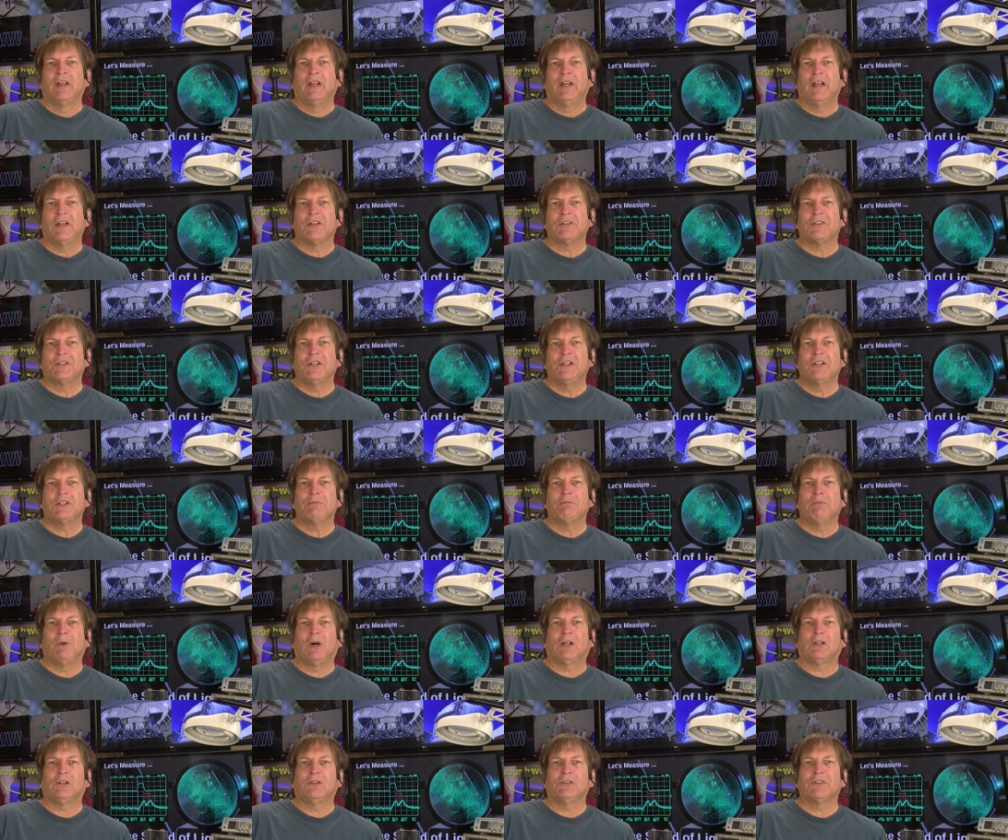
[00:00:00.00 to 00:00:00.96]
As these
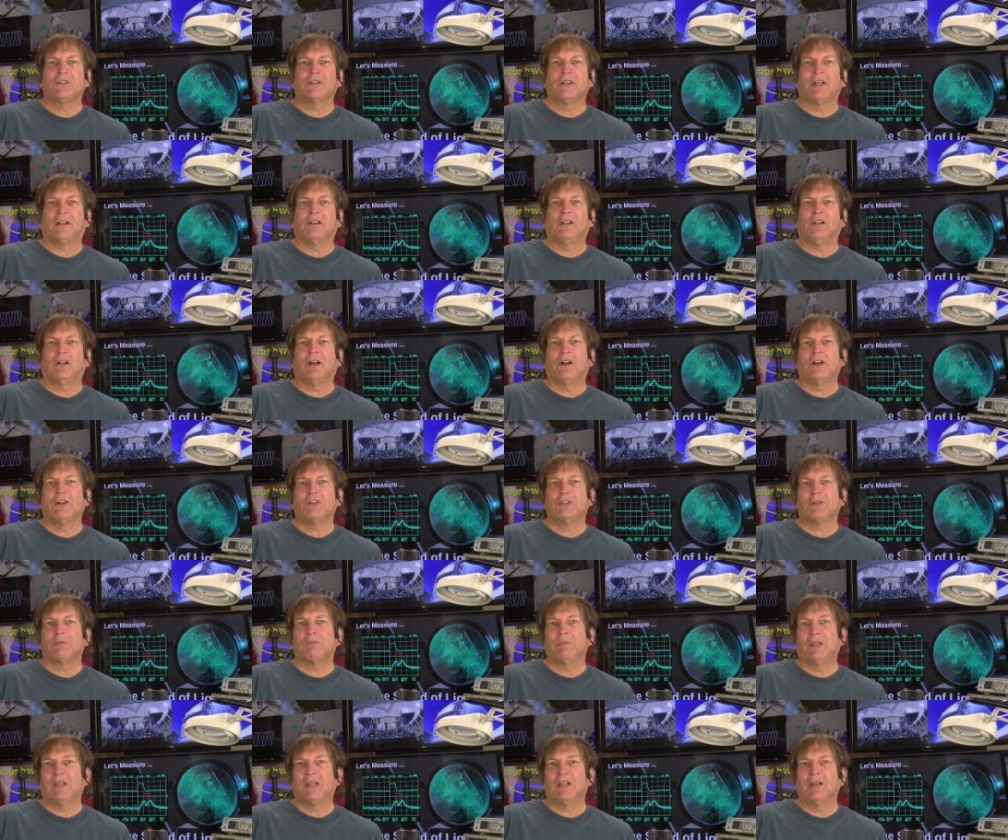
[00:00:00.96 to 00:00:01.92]
models get large,
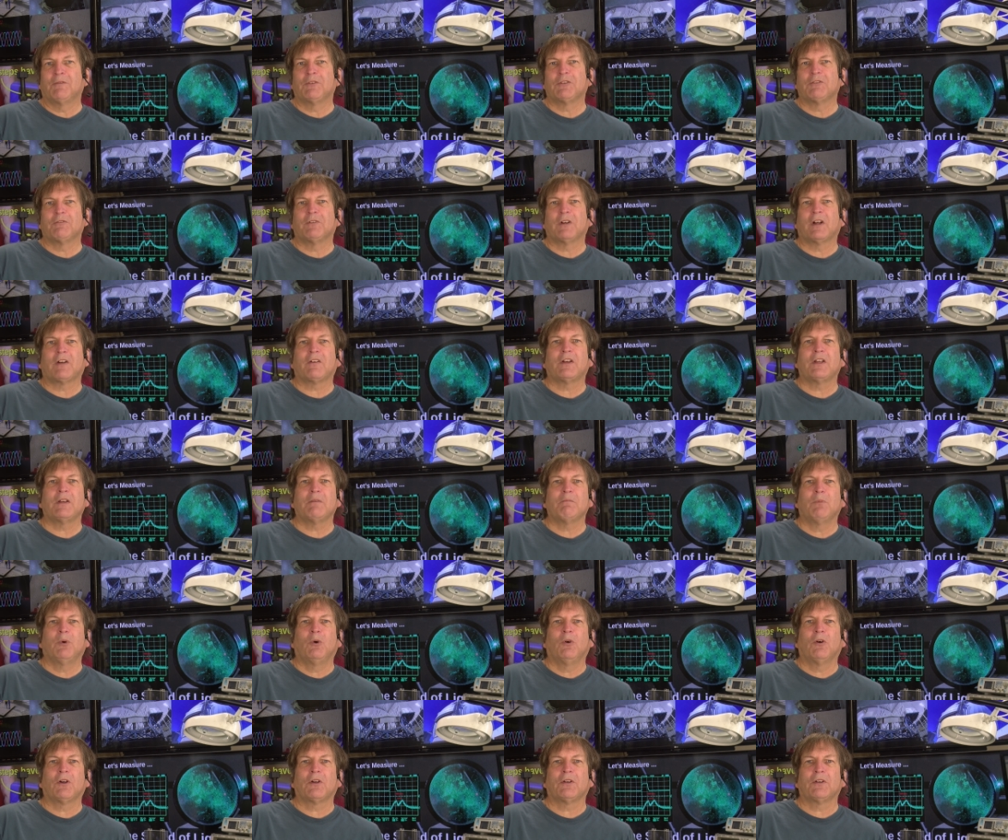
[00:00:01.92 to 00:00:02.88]
it becomes very
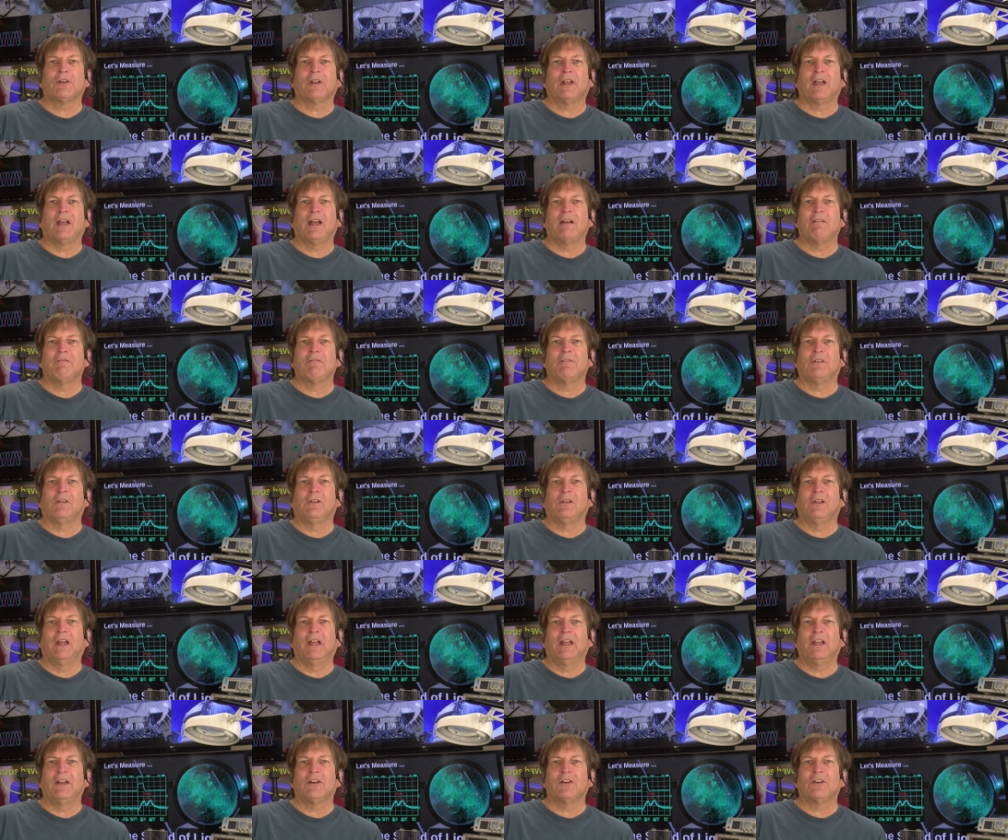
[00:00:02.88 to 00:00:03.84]
important to have
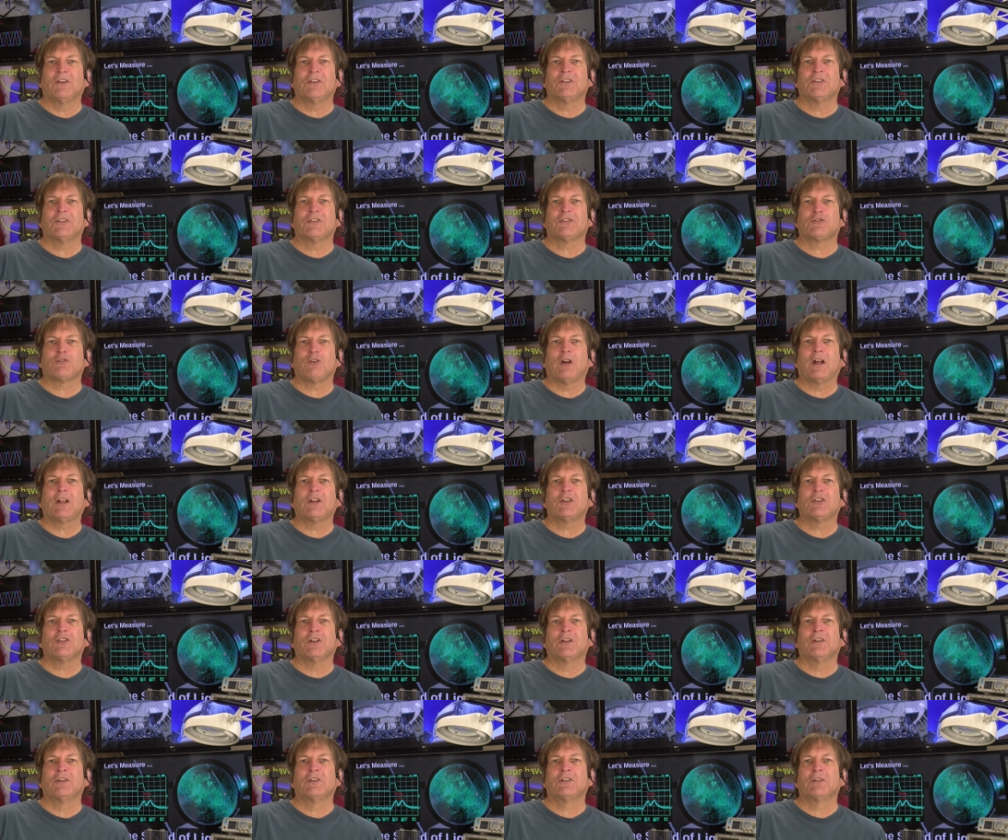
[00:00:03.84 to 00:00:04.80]
layers
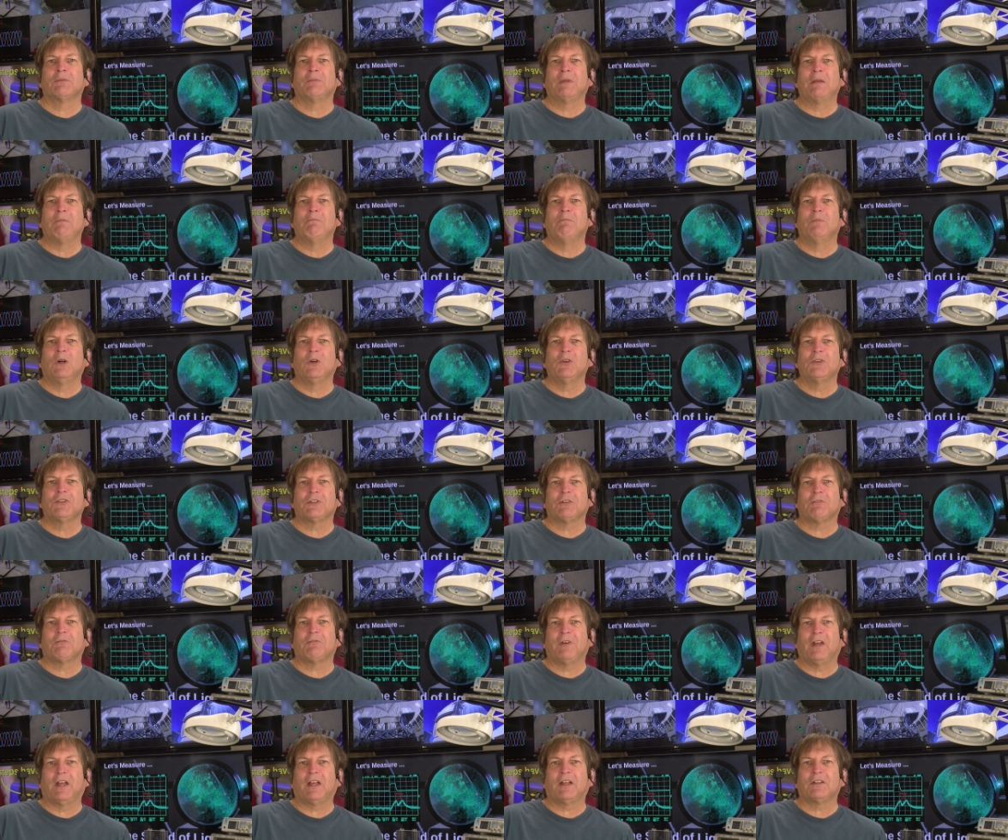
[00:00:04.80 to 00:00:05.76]
structured to be most
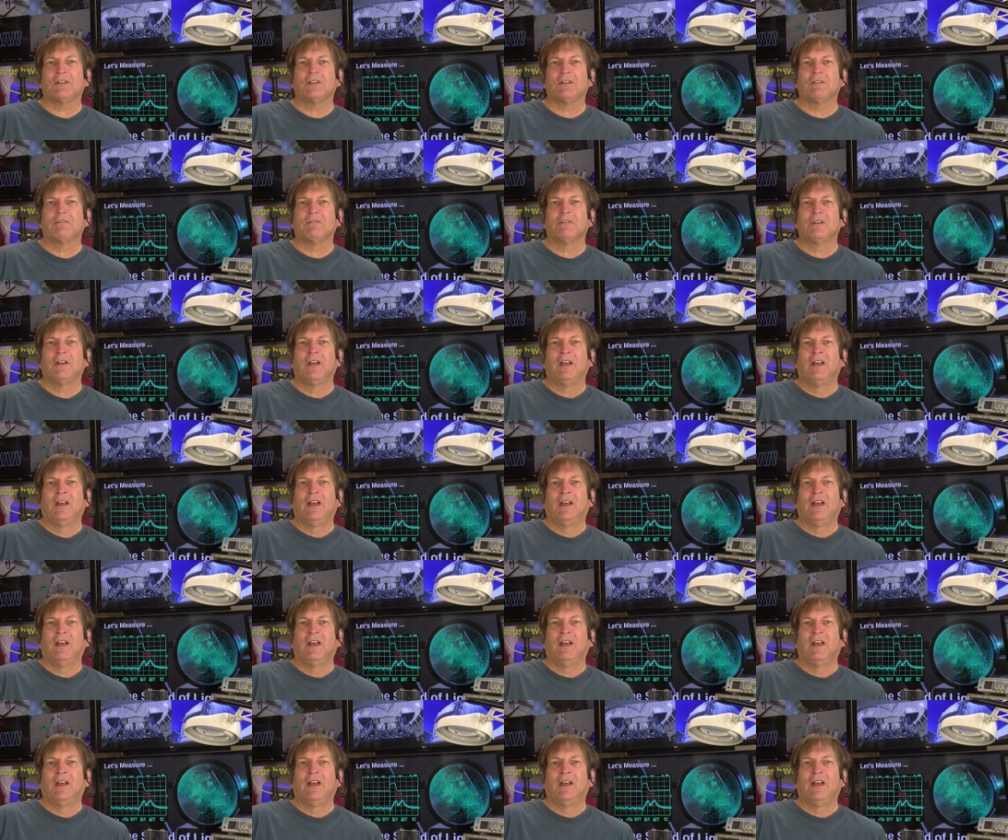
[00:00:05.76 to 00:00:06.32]
effective,